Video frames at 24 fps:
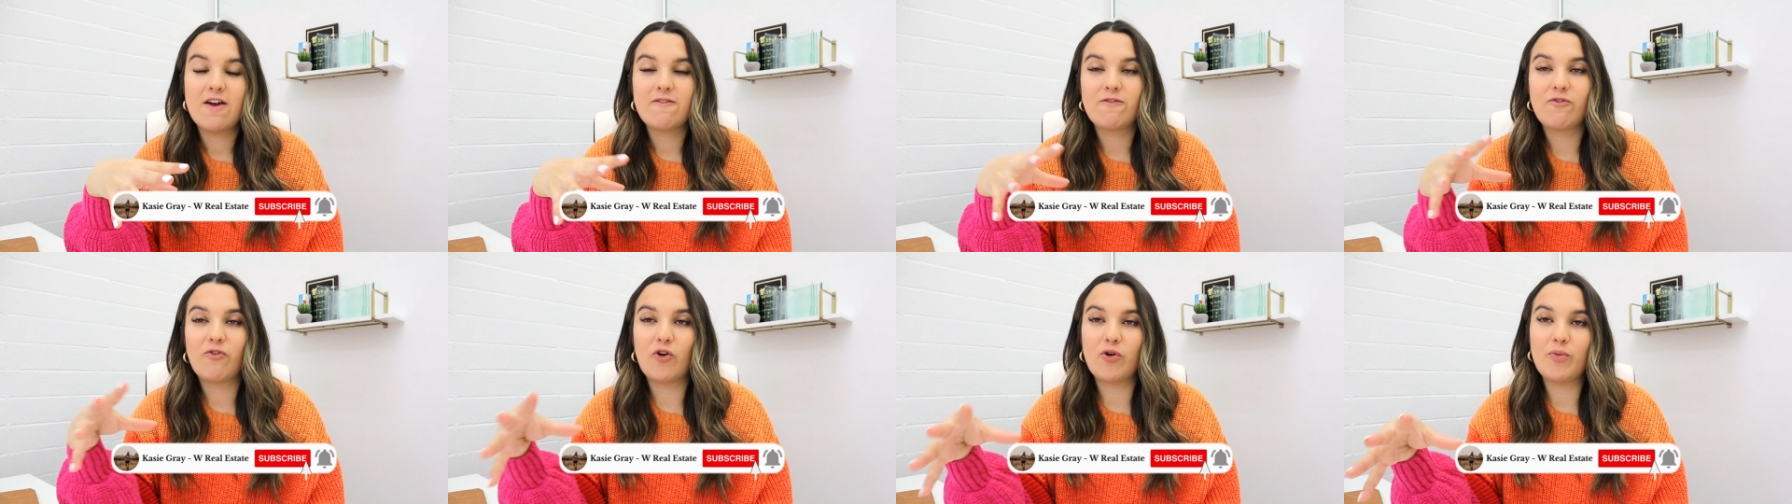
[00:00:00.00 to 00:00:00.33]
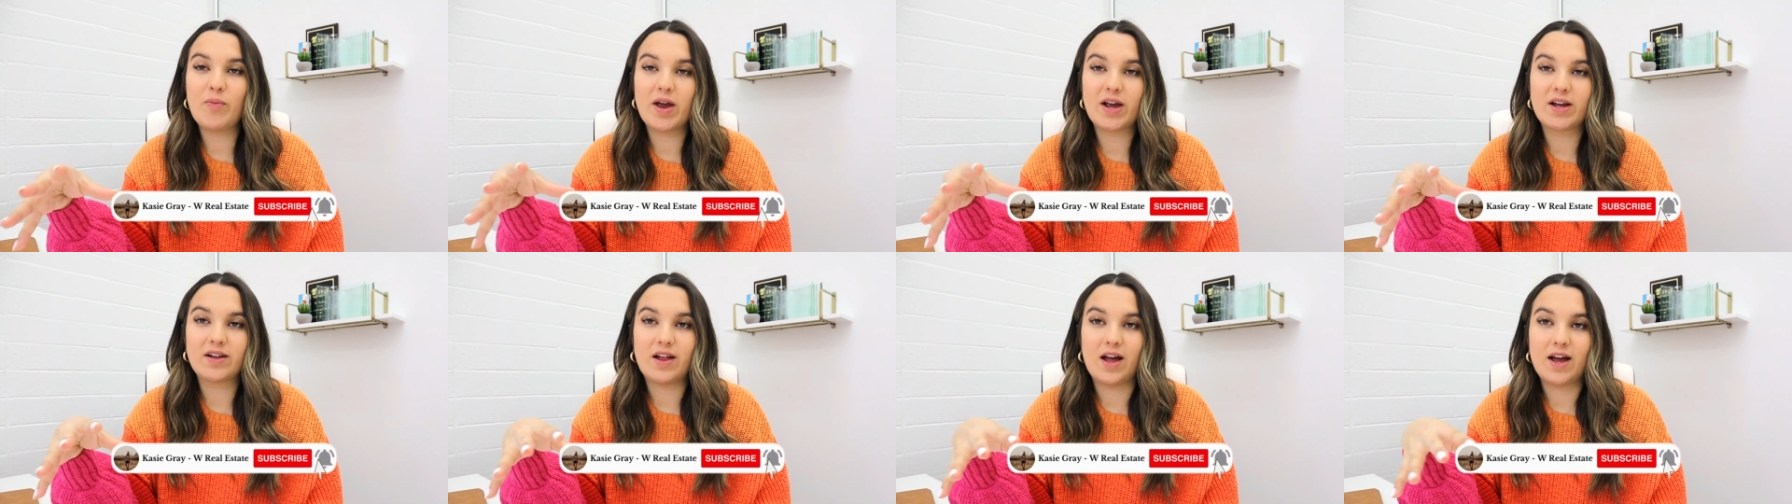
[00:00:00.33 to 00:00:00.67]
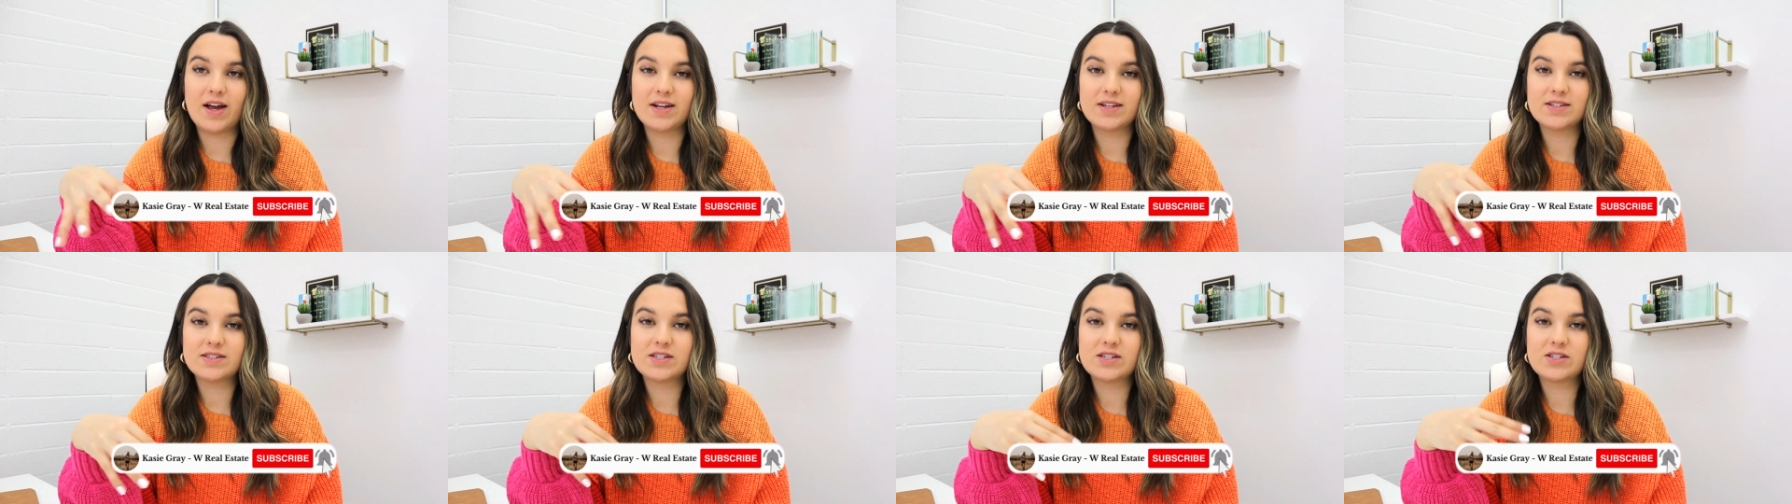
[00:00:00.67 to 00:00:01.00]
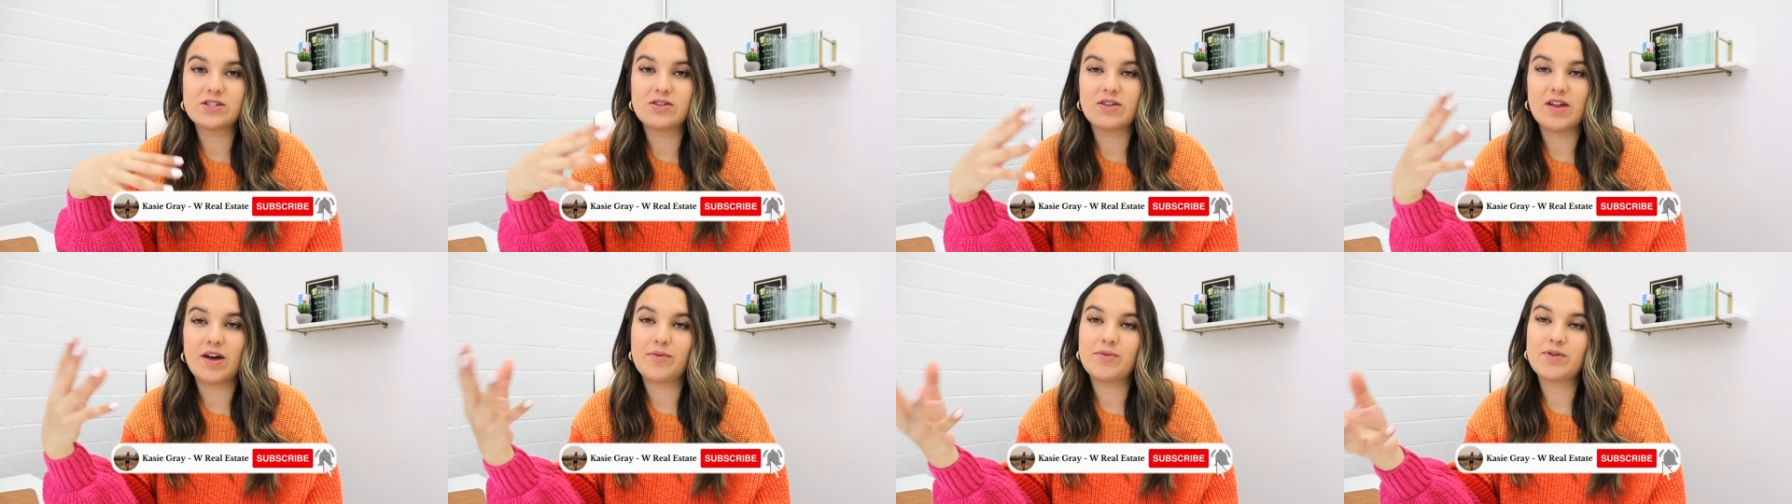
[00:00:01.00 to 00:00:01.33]
for my clients
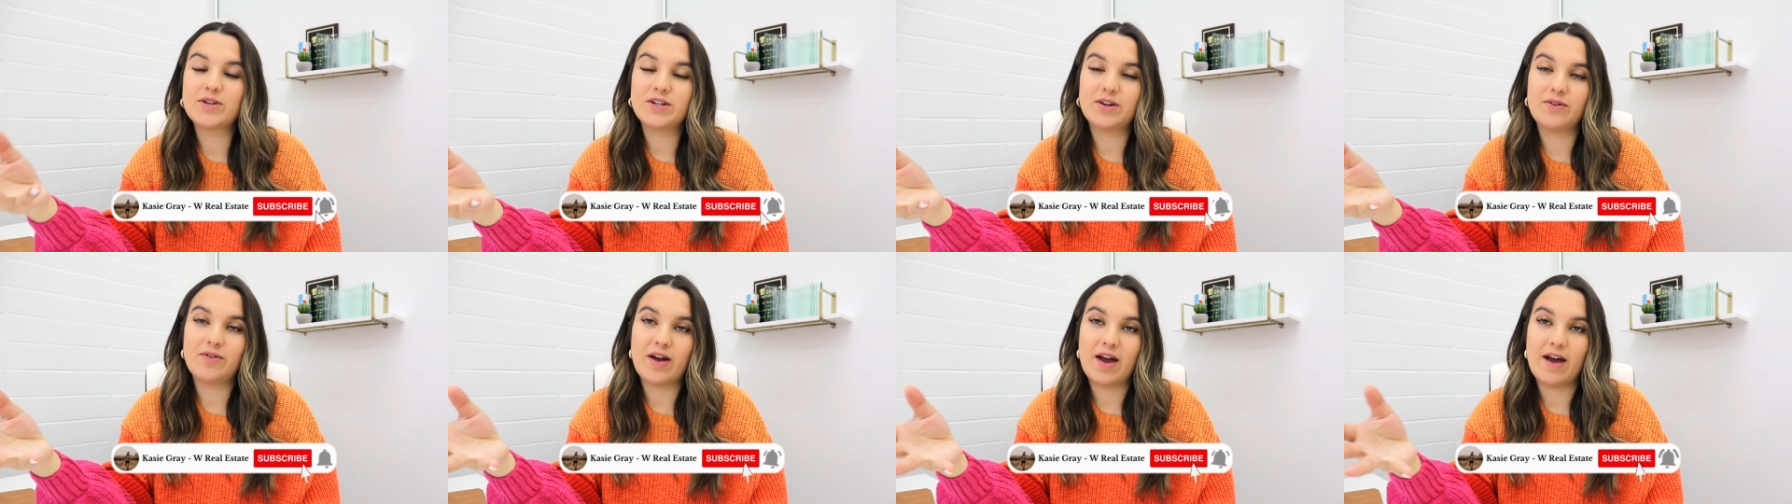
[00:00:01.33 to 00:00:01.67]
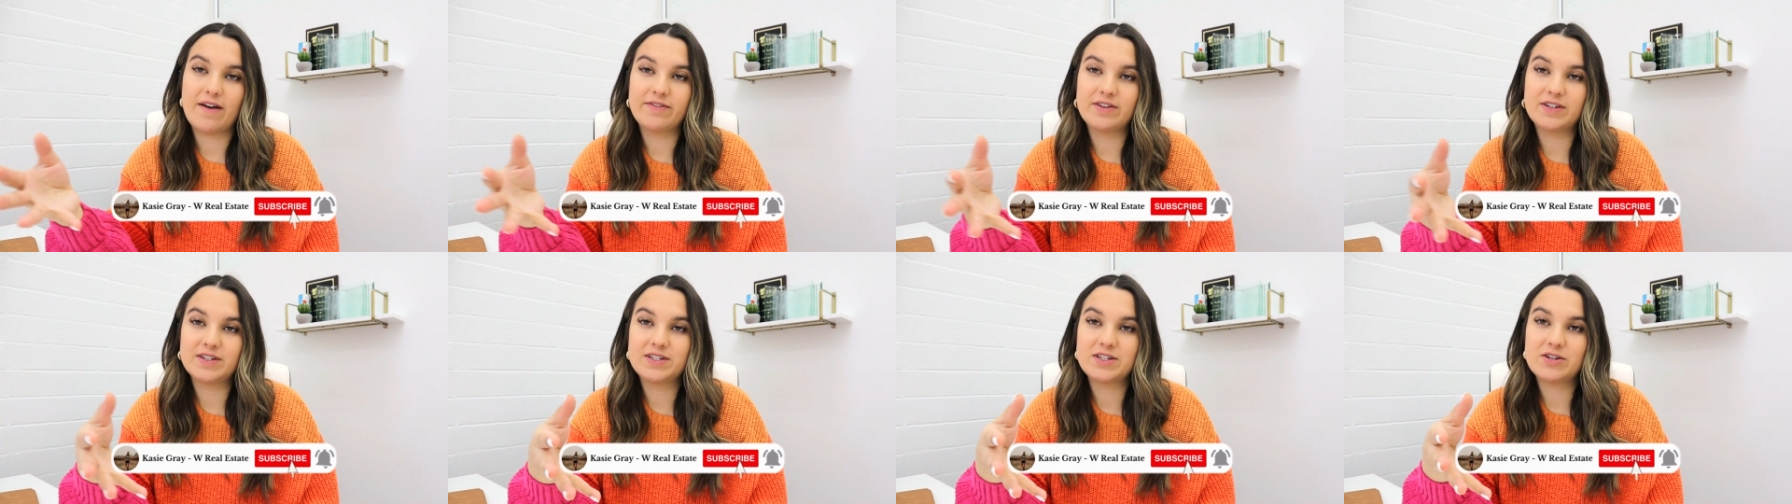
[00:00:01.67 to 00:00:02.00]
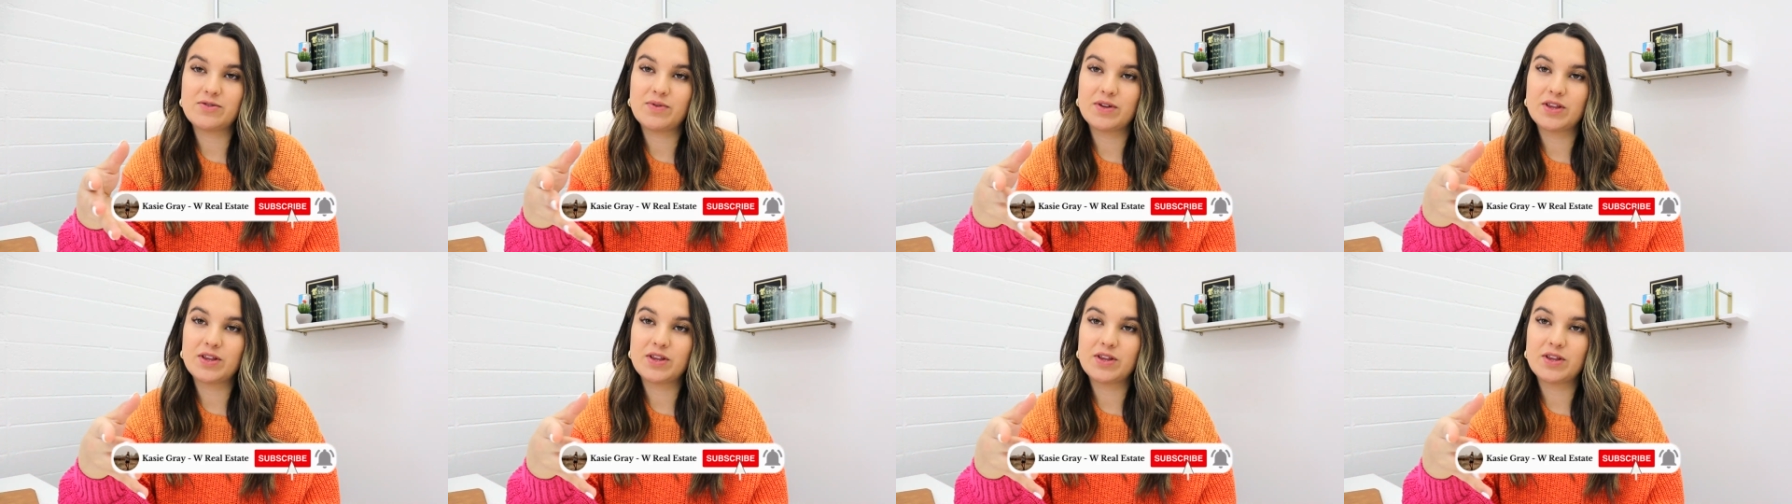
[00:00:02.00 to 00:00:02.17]
so that we don't have to deal